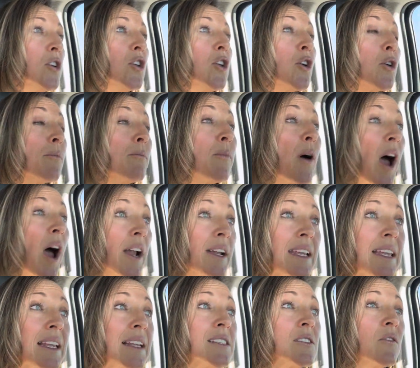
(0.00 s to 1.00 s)
your body
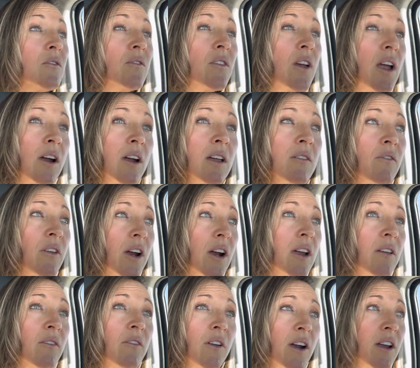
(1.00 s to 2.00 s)
gets very,
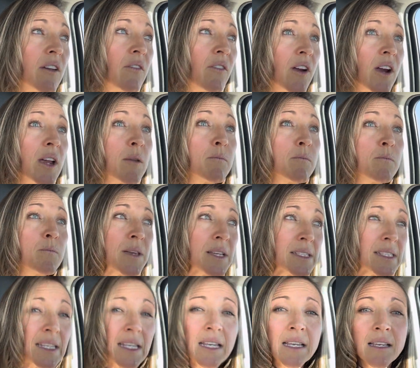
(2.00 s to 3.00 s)
very, very, very
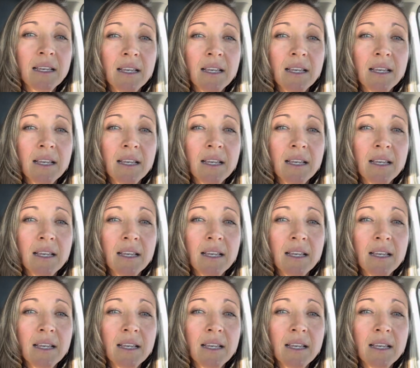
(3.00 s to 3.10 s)
busy.